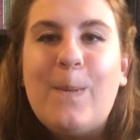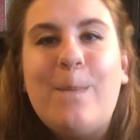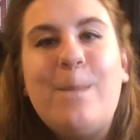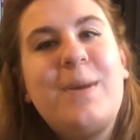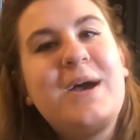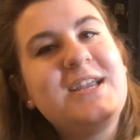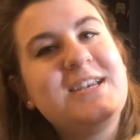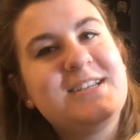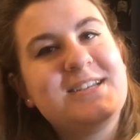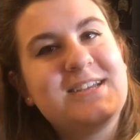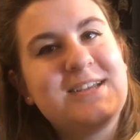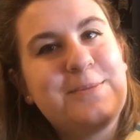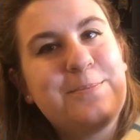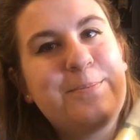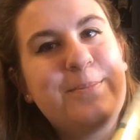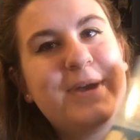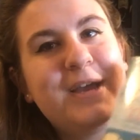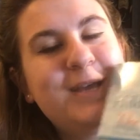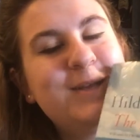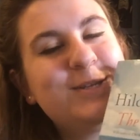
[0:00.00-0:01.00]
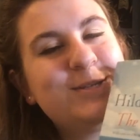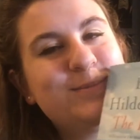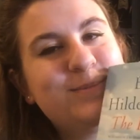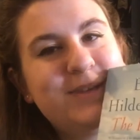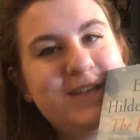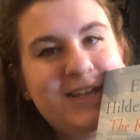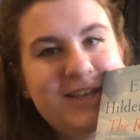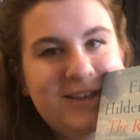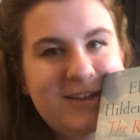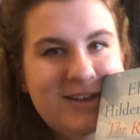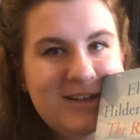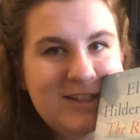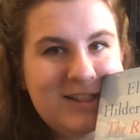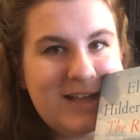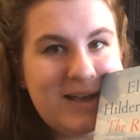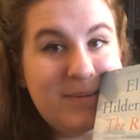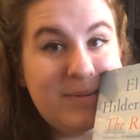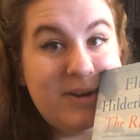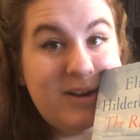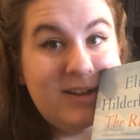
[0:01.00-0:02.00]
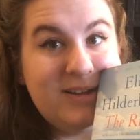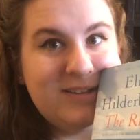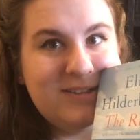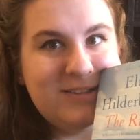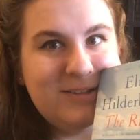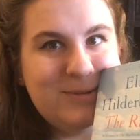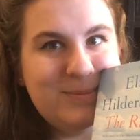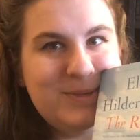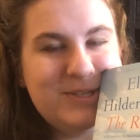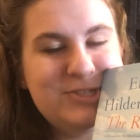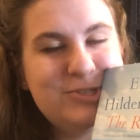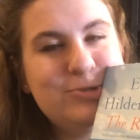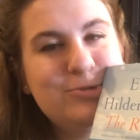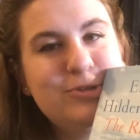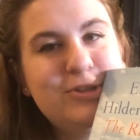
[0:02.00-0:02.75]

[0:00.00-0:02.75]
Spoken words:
But might be collaborating a little bit too